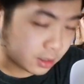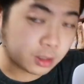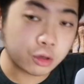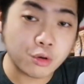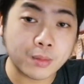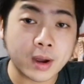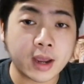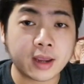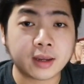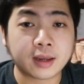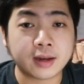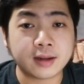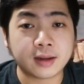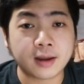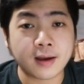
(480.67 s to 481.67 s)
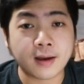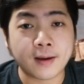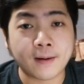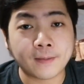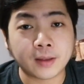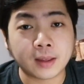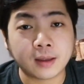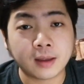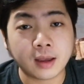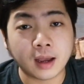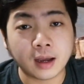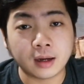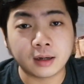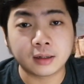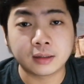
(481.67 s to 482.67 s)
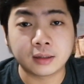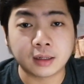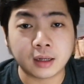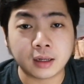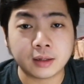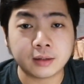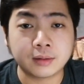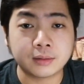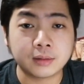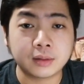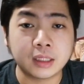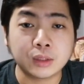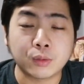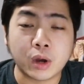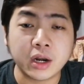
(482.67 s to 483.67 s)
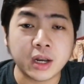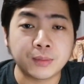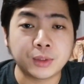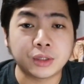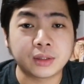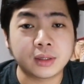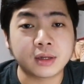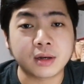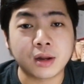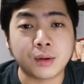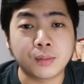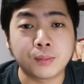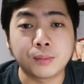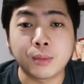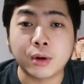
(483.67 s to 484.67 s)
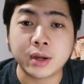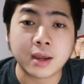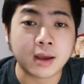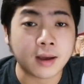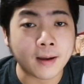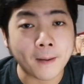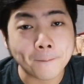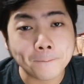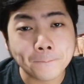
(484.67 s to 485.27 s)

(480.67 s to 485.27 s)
you buy kaning ang this one. I'm using the BOYA